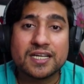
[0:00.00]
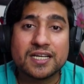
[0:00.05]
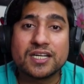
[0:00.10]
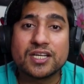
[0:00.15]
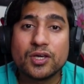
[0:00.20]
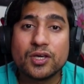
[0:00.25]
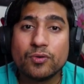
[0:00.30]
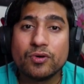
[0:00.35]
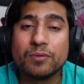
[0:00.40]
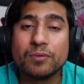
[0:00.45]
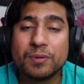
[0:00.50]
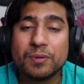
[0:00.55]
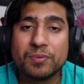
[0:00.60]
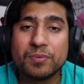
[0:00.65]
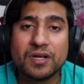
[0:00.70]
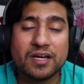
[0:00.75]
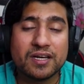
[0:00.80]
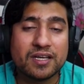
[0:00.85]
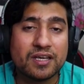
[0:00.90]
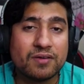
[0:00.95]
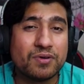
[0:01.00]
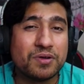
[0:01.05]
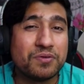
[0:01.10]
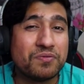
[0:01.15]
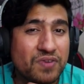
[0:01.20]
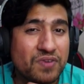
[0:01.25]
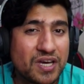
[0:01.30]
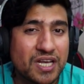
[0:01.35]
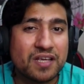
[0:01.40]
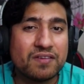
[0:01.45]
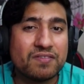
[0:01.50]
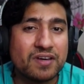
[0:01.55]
that QA people are given very,